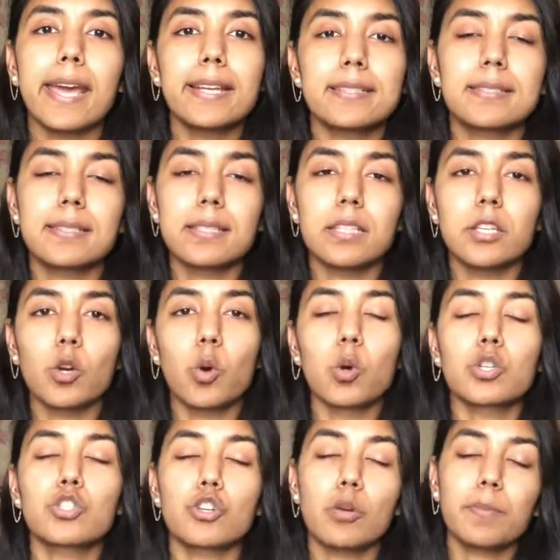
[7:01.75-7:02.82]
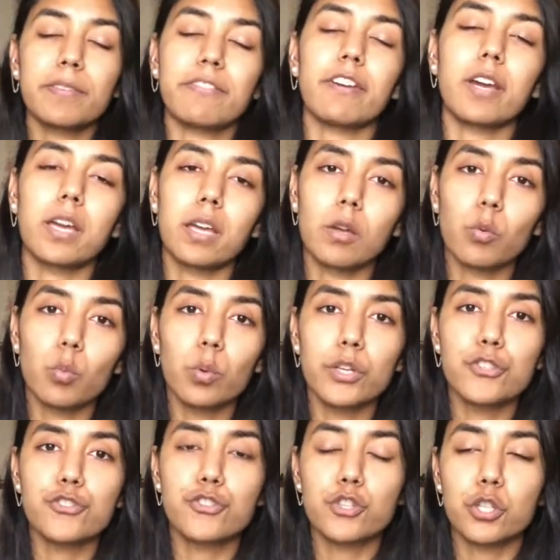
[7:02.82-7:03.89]
Etsy or Shopify,
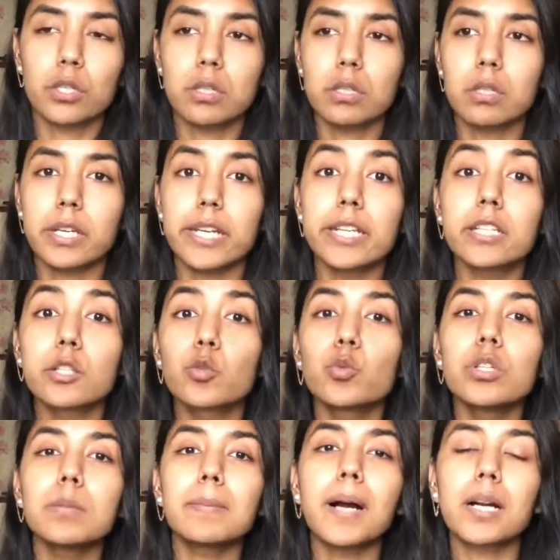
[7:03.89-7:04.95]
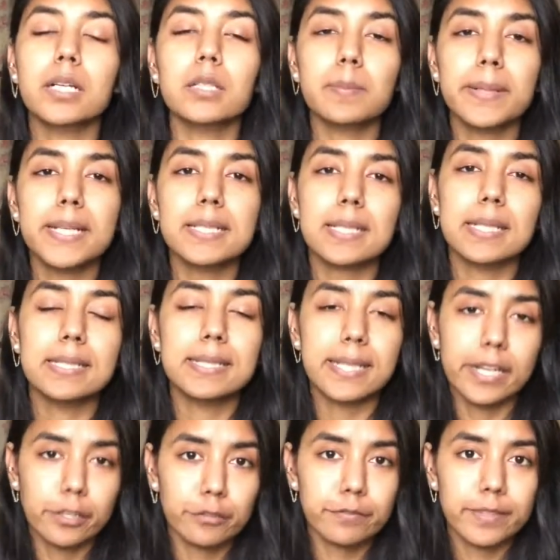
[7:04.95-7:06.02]
which include a marketplace
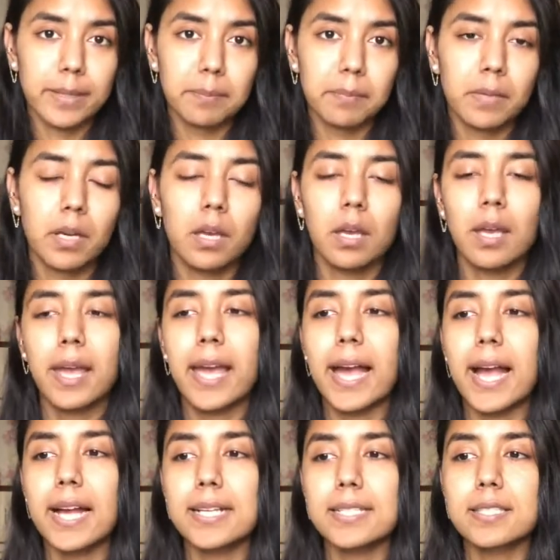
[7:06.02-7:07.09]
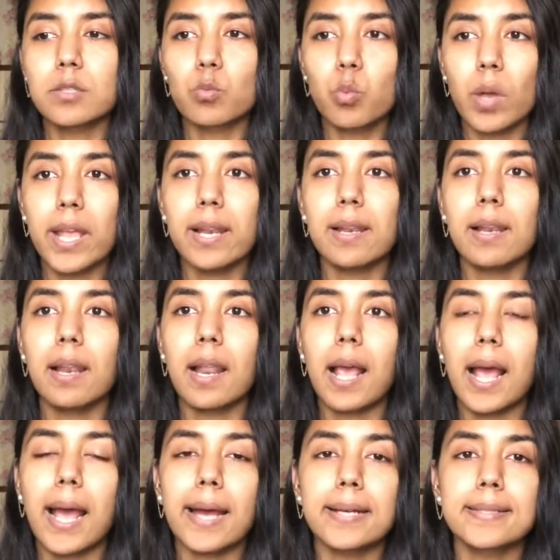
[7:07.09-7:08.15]
inside of them, as well
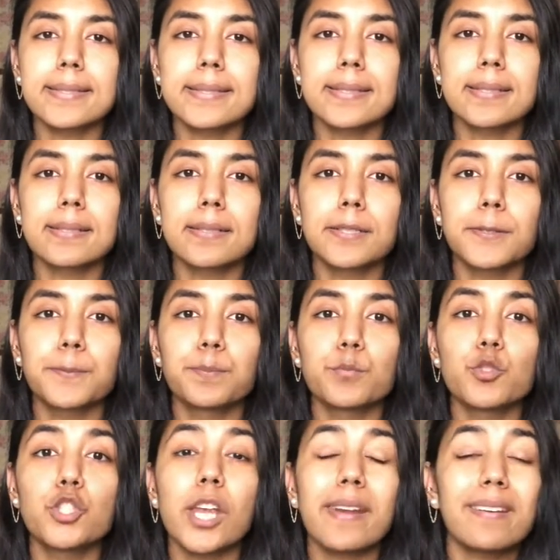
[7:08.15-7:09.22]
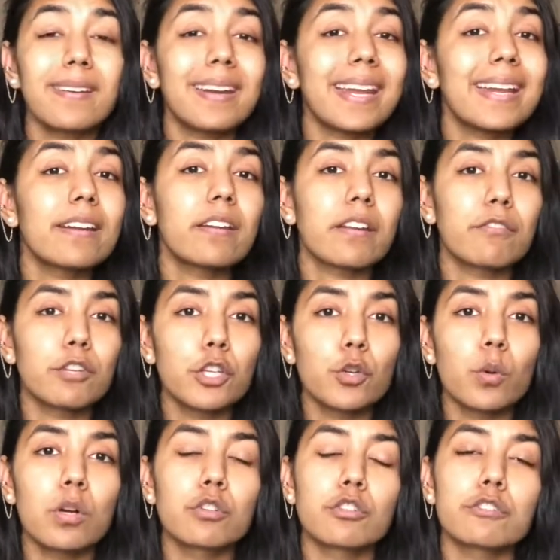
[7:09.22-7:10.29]
as generate revenue
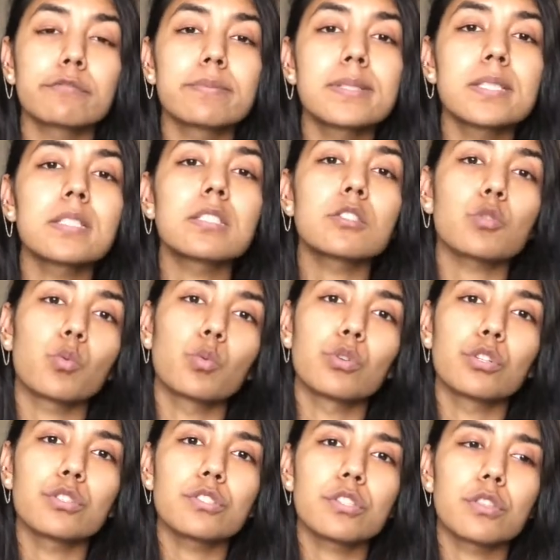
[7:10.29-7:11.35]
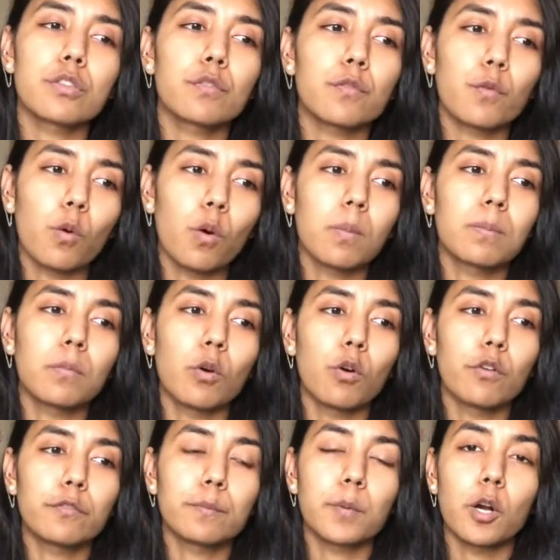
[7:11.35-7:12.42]
out of business owners in the form
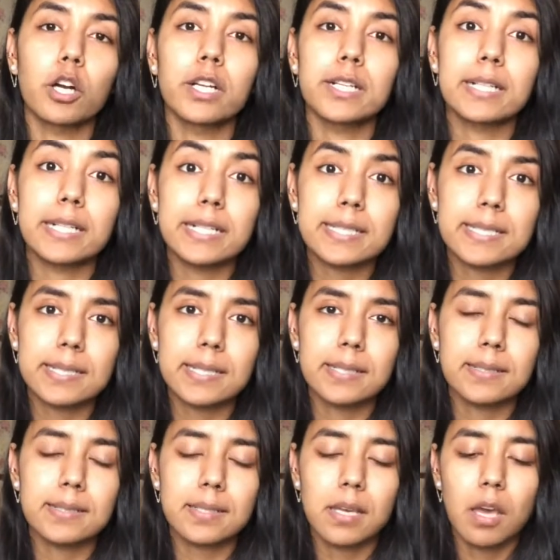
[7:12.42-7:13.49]
of product listings